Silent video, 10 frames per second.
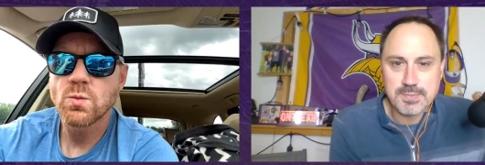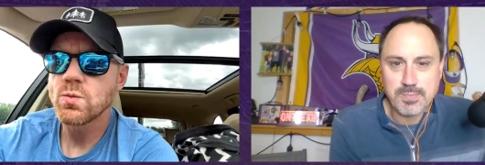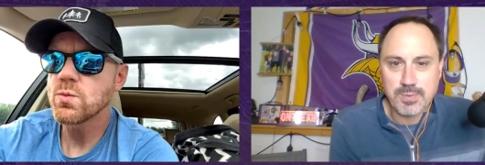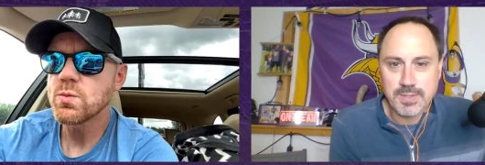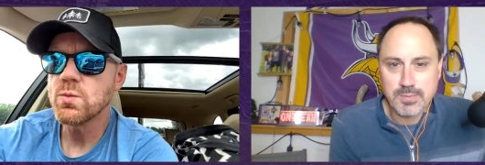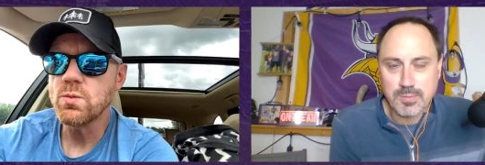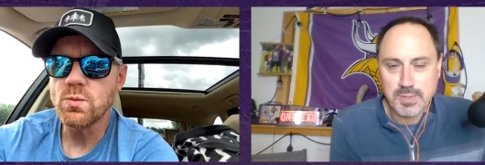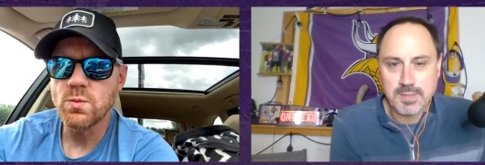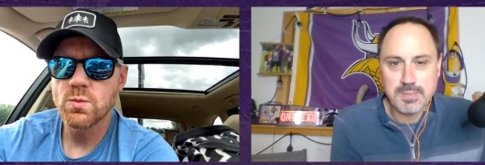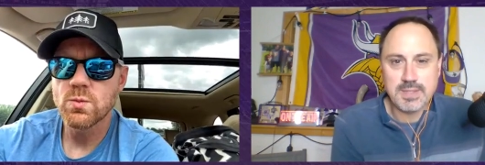Speaker 1: a point where about
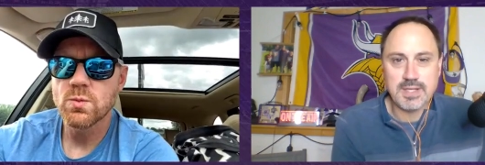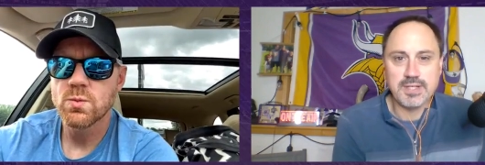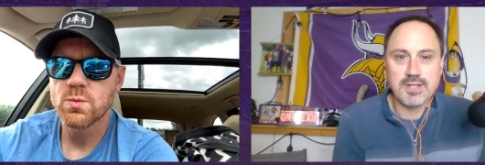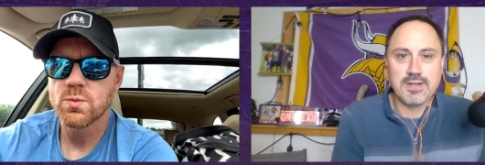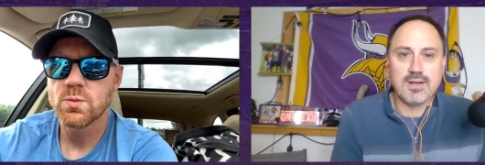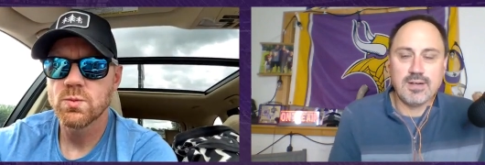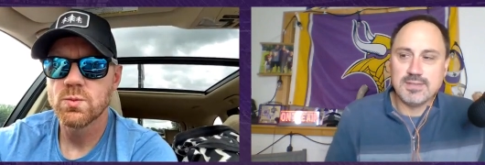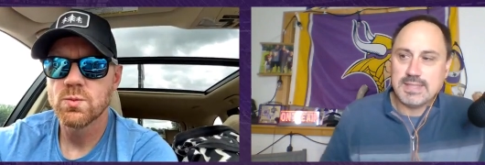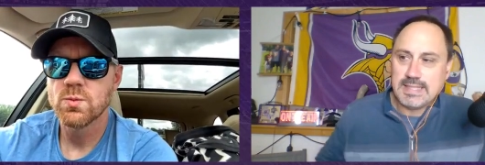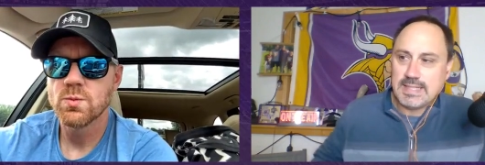him being any good at
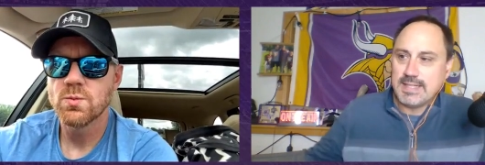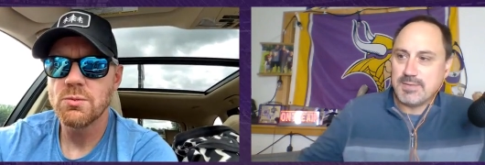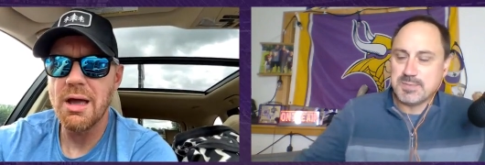all. Uh, that was